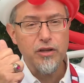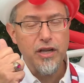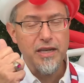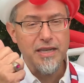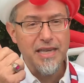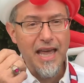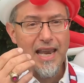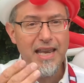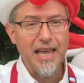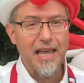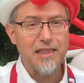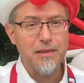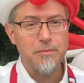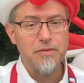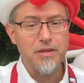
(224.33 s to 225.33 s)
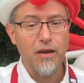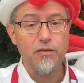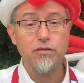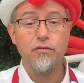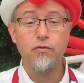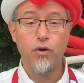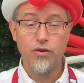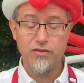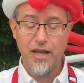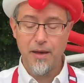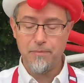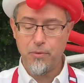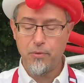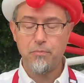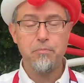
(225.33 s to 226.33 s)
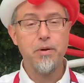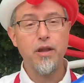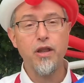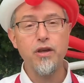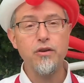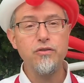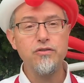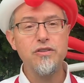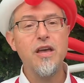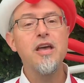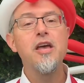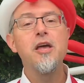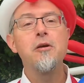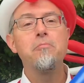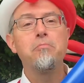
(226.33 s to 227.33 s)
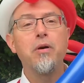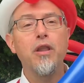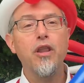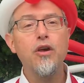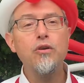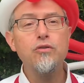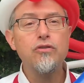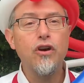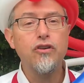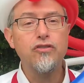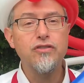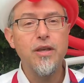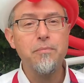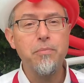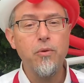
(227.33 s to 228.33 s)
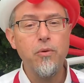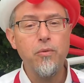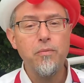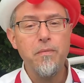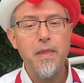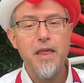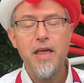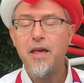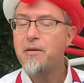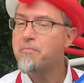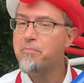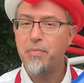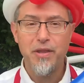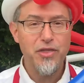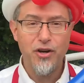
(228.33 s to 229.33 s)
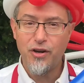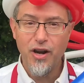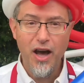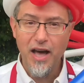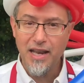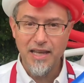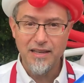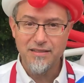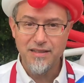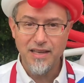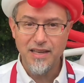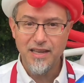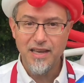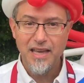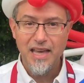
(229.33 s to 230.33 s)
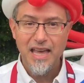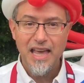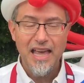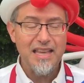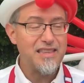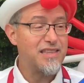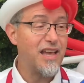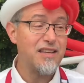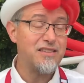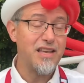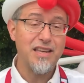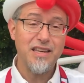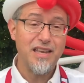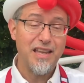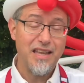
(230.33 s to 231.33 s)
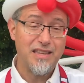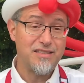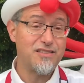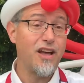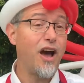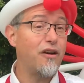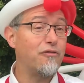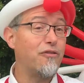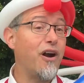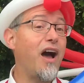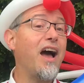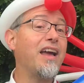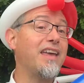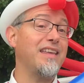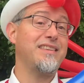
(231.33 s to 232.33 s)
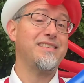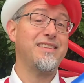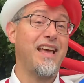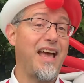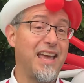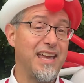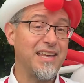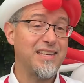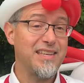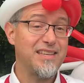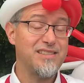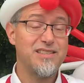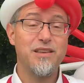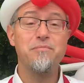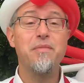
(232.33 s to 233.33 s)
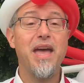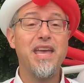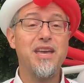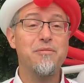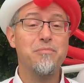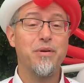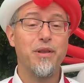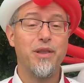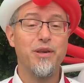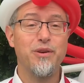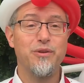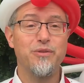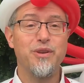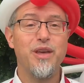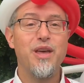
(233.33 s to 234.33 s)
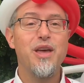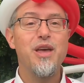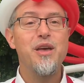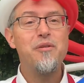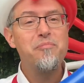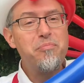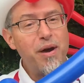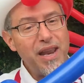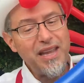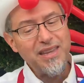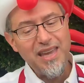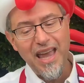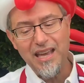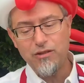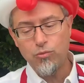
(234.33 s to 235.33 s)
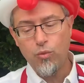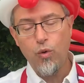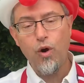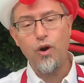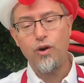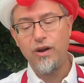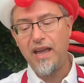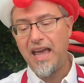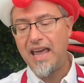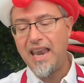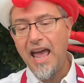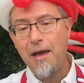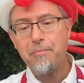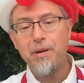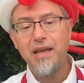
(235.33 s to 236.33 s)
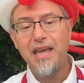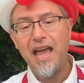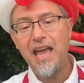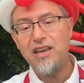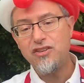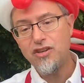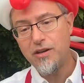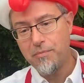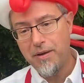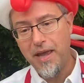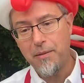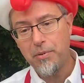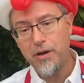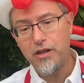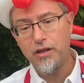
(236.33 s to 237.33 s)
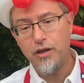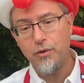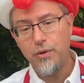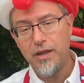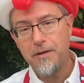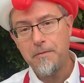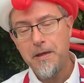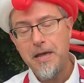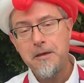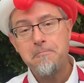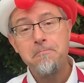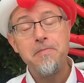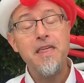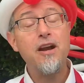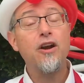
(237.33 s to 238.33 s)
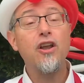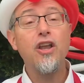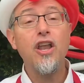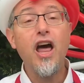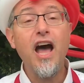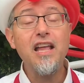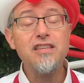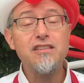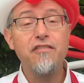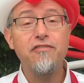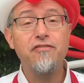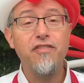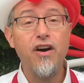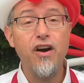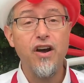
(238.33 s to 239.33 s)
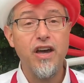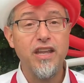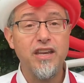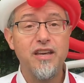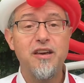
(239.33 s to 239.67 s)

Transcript: dedicate themselves. For example, balloons are simple, but they're not easy. It's not rocket science to make a balloon, but it takes work and application to be able to do it. They're lots of fun,